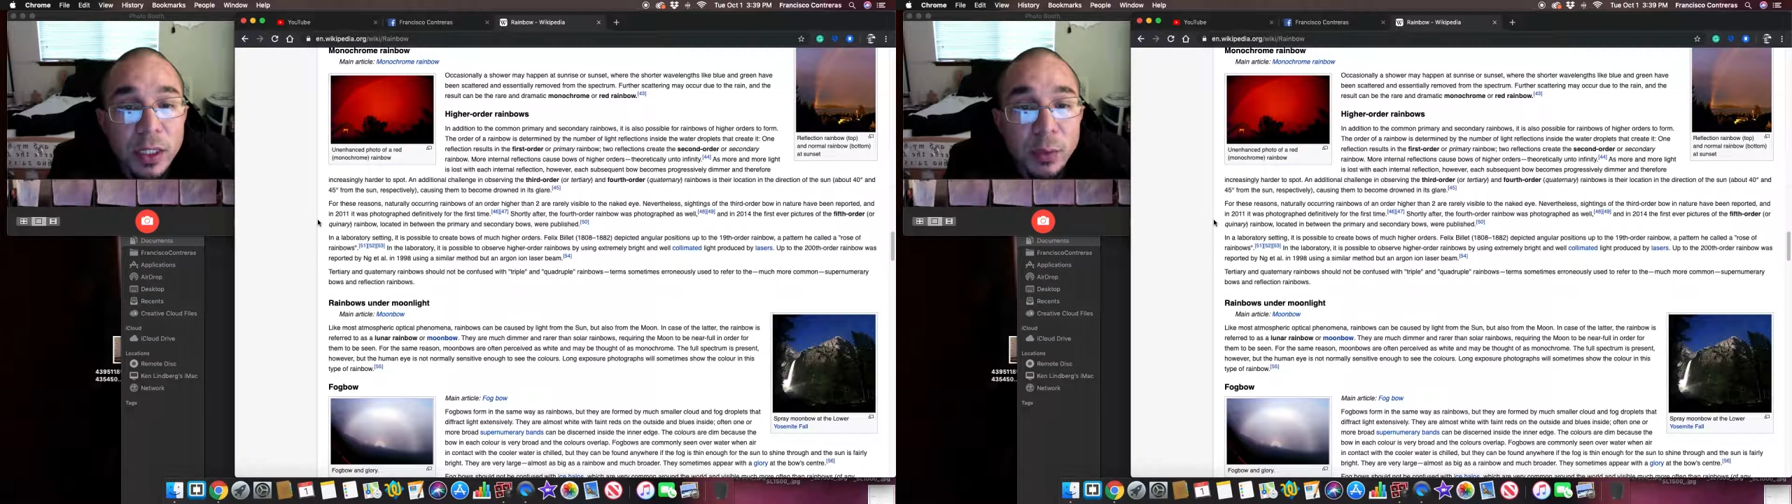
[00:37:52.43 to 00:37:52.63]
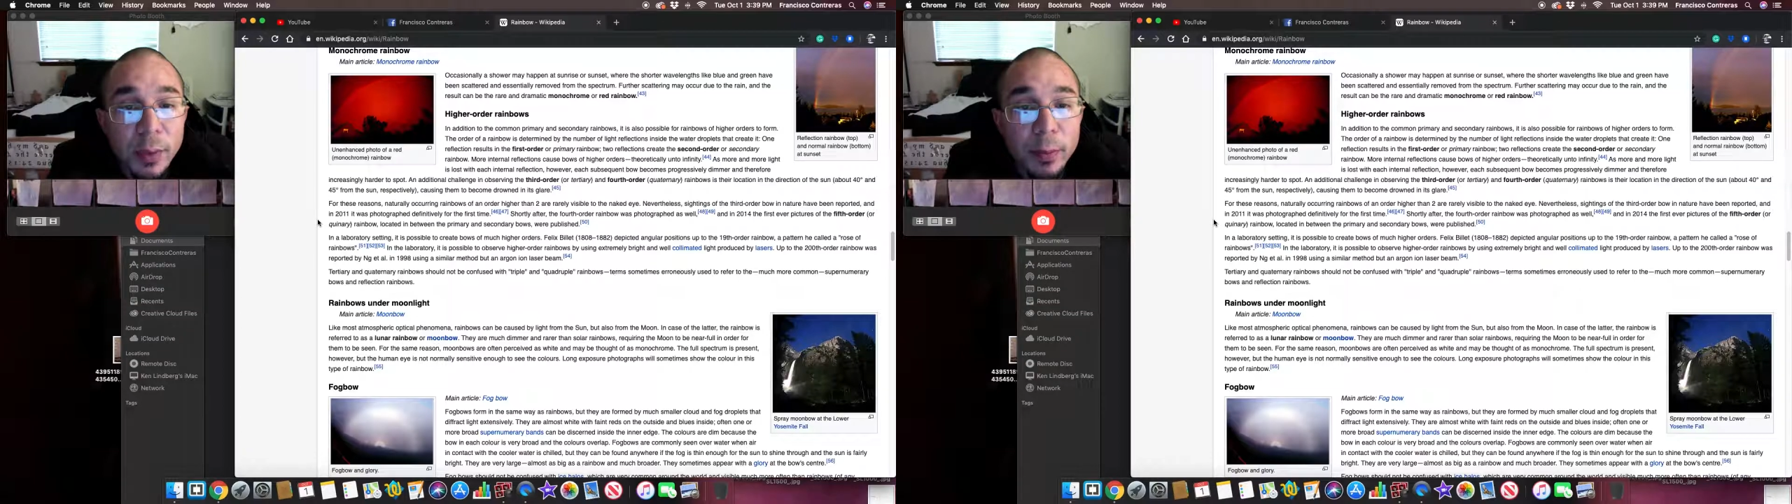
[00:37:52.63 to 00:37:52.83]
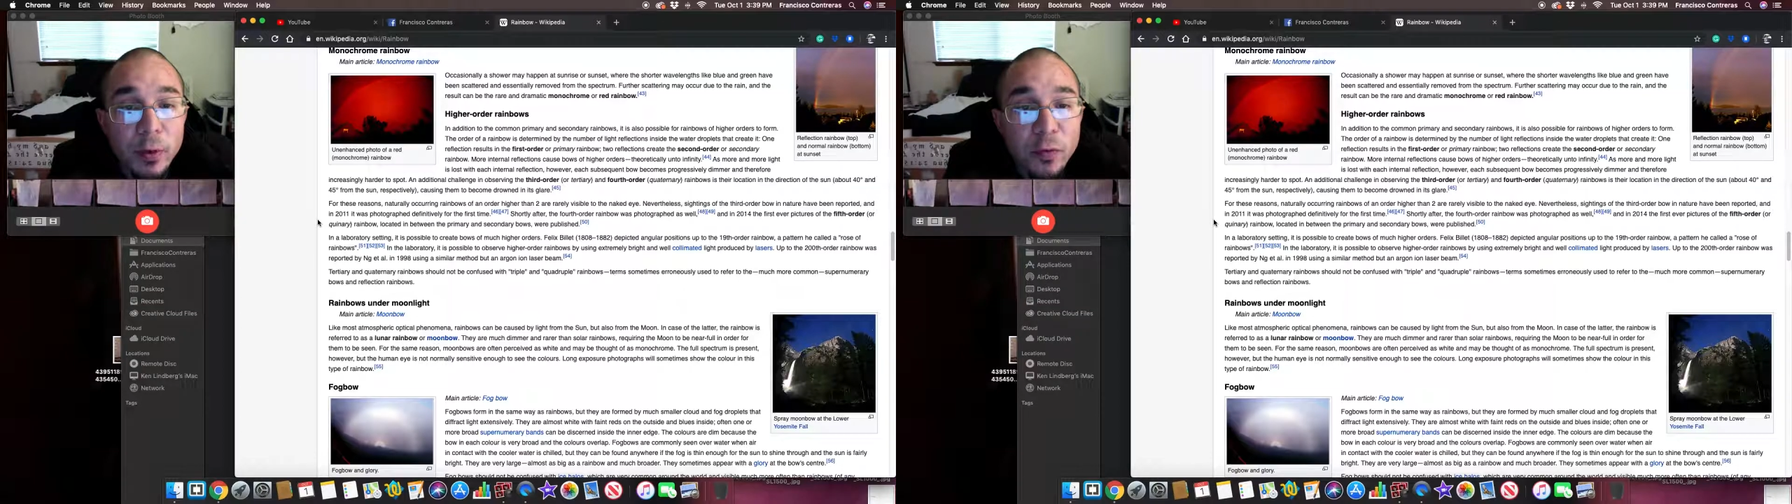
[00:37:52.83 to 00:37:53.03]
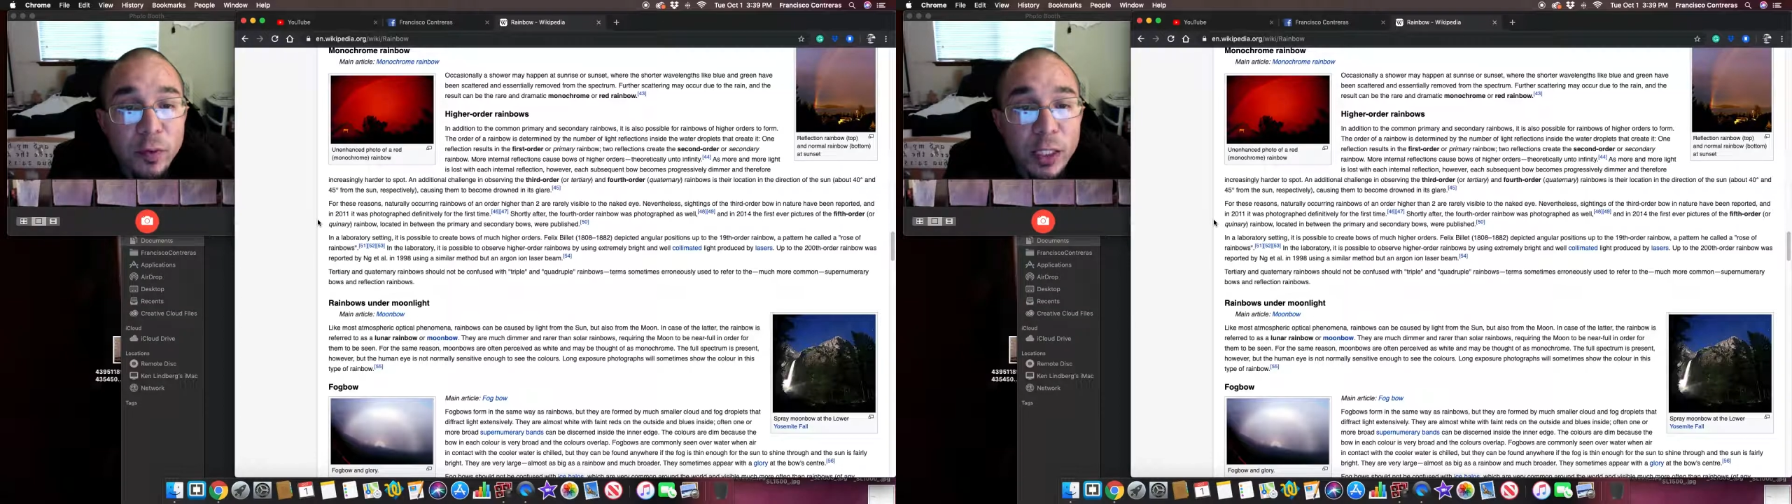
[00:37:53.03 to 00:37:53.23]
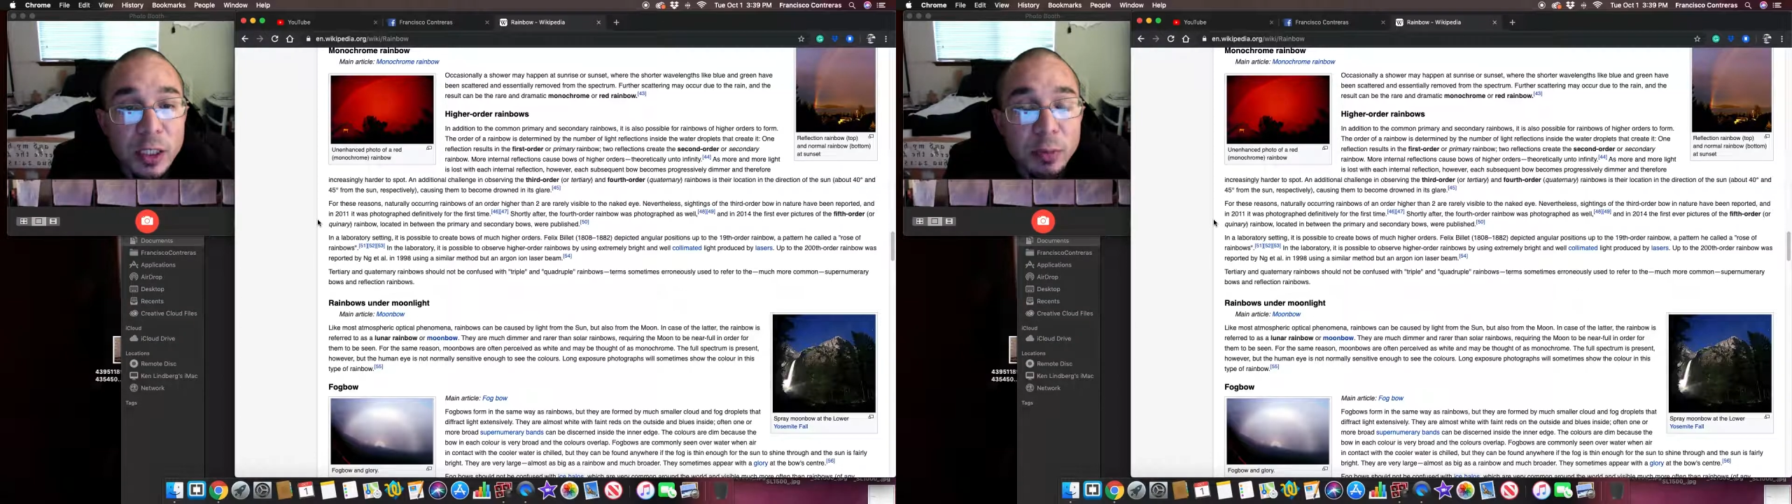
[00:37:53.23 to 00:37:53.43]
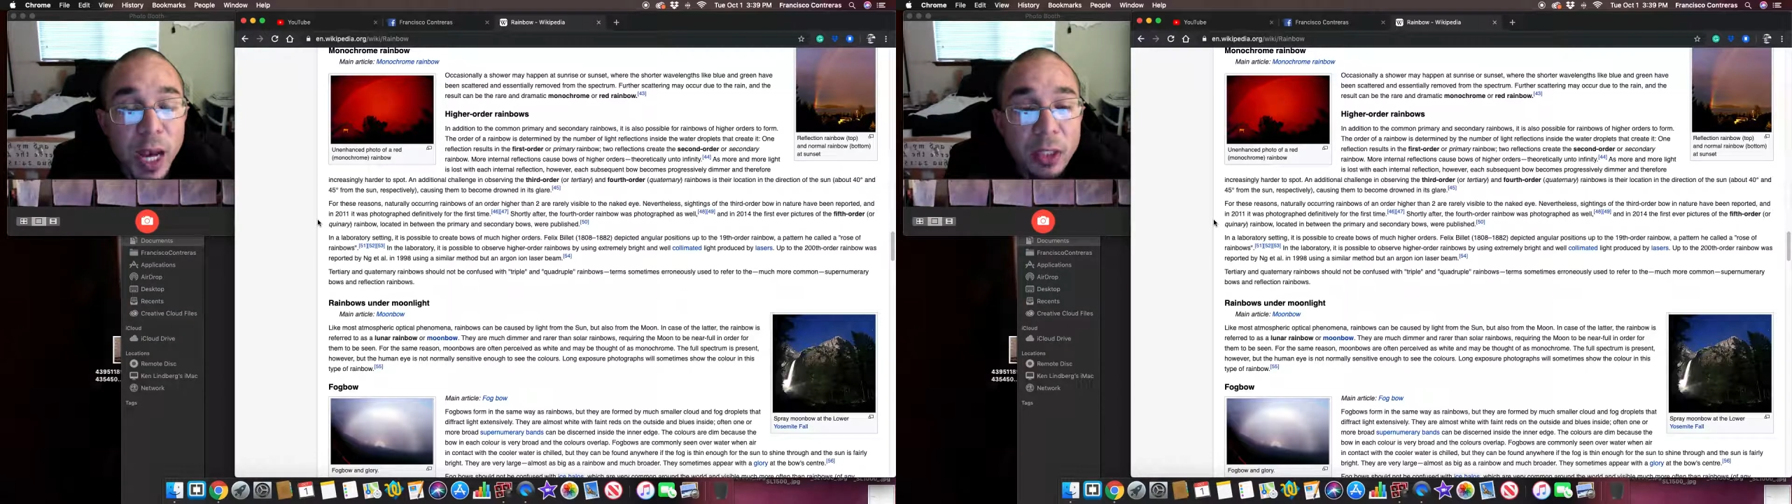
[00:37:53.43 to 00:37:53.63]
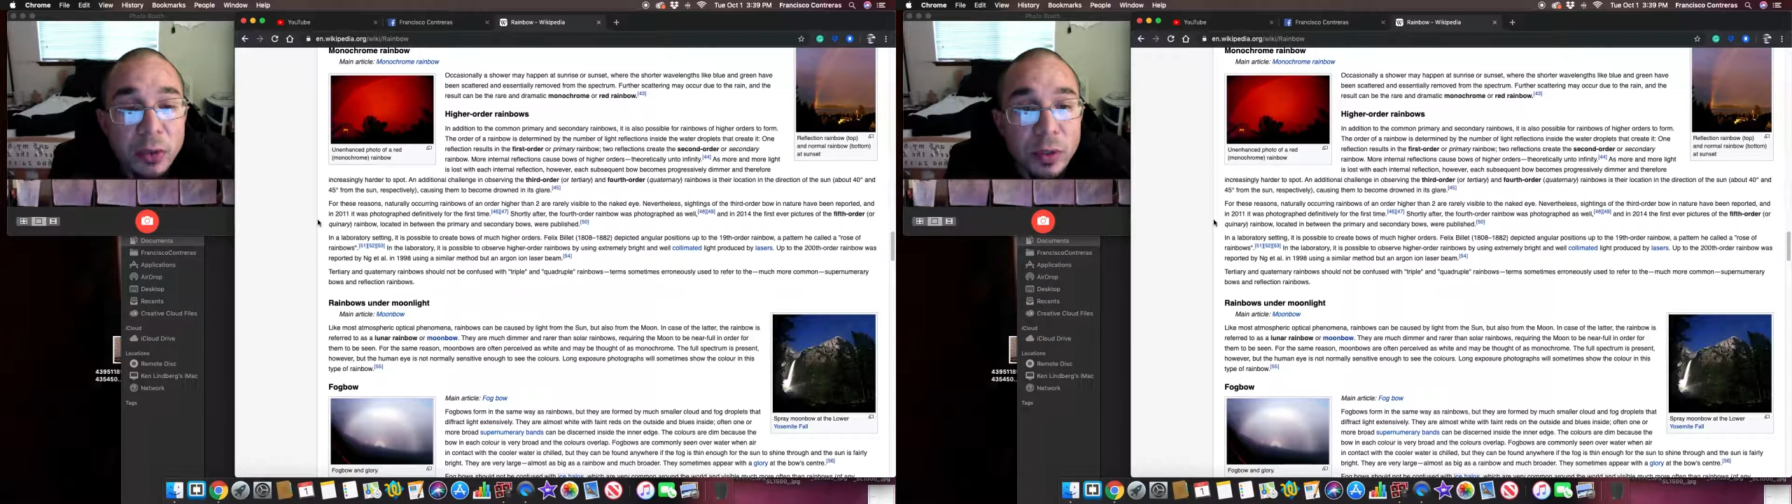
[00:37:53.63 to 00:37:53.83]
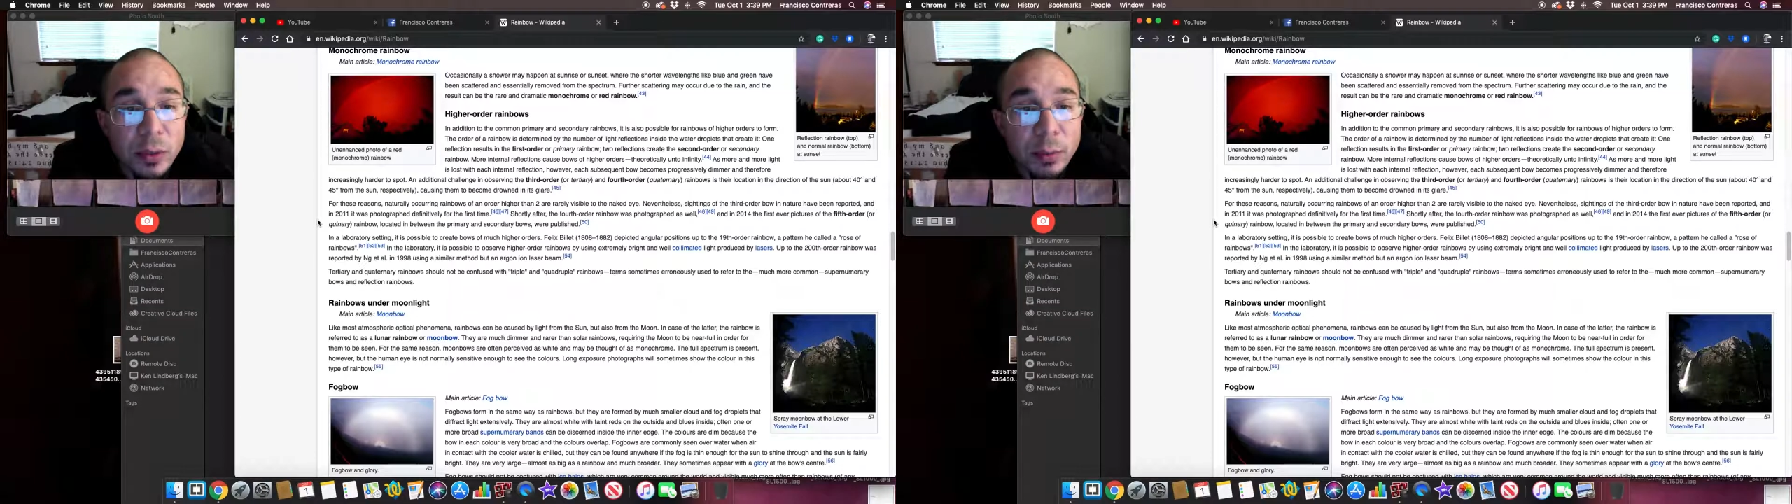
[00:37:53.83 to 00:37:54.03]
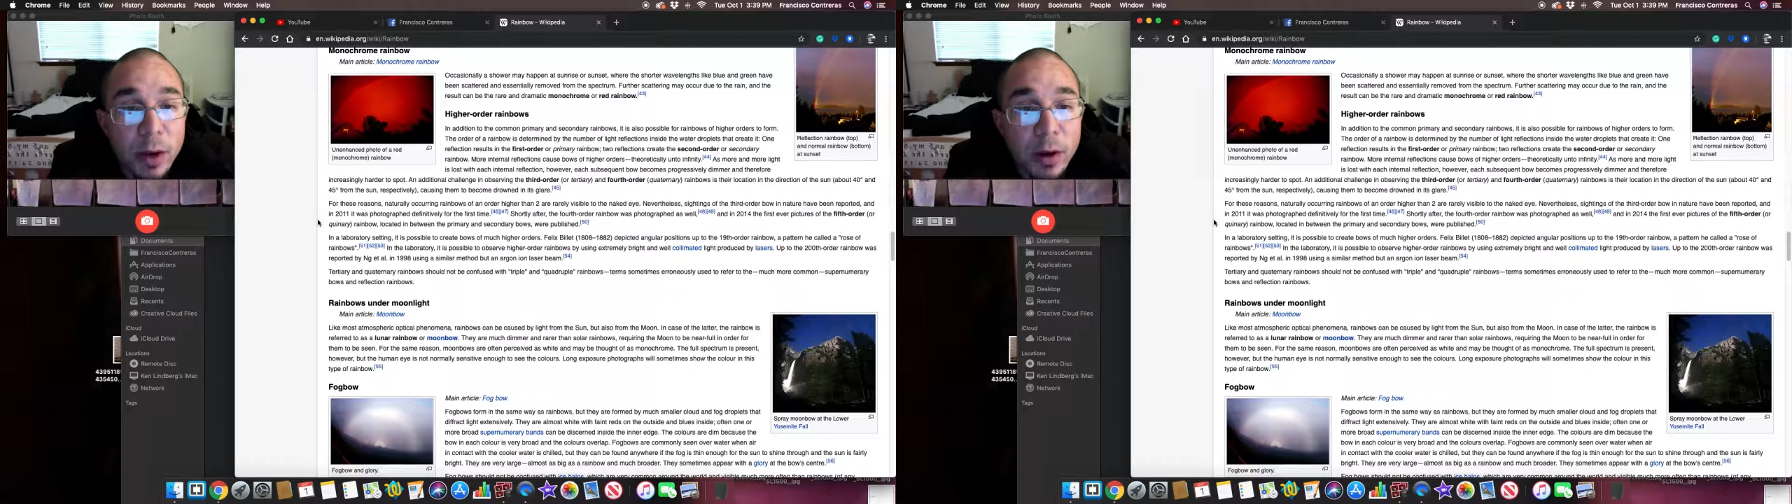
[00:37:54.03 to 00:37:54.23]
removed from the spectrum.